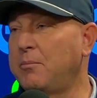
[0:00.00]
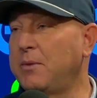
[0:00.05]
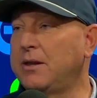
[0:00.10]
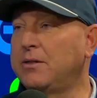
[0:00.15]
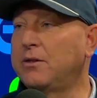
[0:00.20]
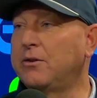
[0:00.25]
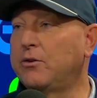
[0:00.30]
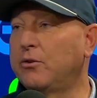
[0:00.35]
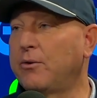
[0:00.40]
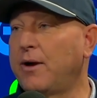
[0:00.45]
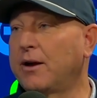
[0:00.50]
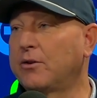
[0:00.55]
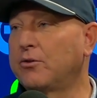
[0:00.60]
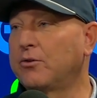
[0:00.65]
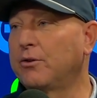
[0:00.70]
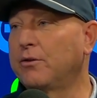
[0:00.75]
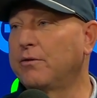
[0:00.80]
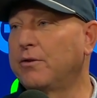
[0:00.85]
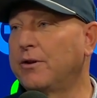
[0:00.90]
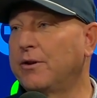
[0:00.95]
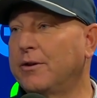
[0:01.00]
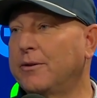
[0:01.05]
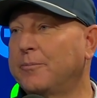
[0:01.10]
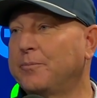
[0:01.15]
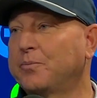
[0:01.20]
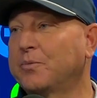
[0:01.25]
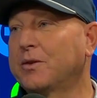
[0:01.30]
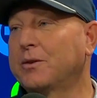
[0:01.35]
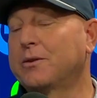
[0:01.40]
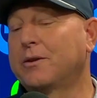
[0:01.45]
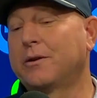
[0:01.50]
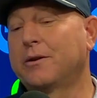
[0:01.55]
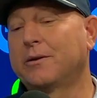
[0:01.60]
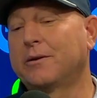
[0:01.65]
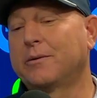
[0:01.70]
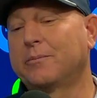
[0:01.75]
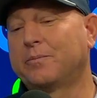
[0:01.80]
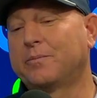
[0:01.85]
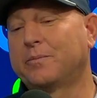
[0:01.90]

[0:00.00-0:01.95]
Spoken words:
meet the director of the